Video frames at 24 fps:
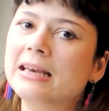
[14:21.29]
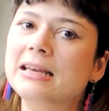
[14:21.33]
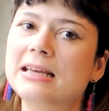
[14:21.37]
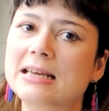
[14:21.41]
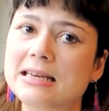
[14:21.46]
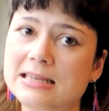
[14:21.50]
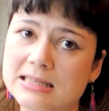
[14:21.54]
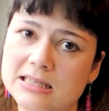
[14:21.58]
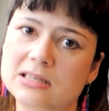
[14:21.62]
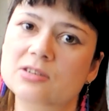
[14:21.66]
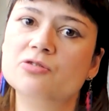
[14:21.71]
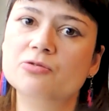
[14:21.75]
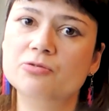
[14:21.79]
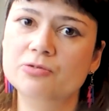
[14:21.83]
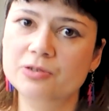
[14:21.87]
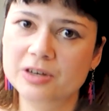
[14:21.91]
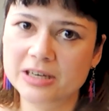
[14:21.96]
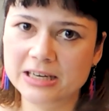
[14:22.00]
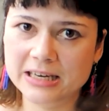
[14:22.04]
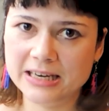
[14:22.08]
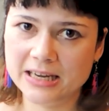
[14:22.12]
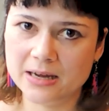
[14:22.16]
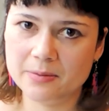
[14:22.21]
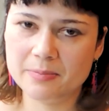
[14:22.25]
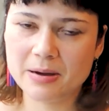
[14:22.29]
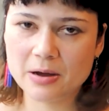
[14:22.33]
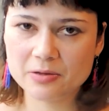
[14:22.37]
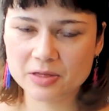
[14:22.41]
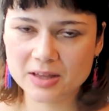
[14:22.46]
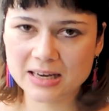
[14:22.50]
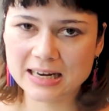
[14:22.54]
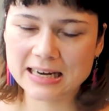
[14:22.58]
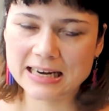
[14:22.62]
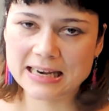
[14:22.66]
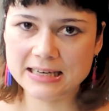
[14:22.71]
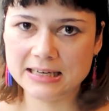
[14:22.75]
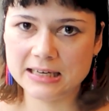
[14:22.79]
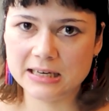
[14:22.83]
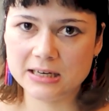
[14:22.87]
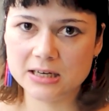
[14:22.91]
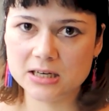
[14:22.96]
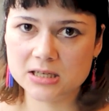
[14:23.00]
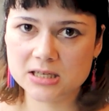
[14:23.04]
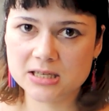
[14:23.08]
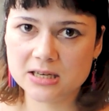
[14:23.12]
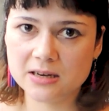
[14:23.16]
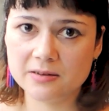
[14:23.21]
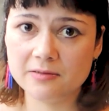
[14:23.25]
It isn't really about the
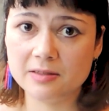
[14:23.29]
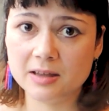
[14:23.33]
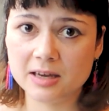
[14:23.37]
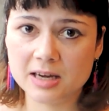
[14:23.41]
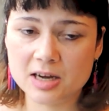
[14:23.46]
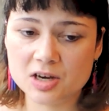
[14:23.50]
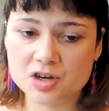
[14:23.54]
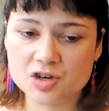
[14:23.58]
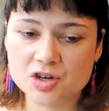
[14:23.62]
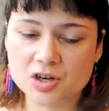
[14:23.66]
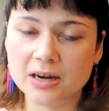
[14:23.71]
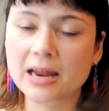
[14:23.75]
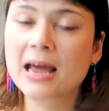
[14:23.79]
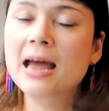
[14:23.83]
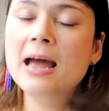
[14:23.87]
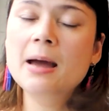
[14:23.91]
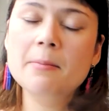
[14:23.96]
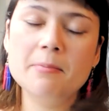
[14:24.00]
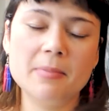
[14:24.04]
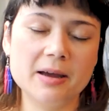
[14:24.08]
cleanliness of the kitchen.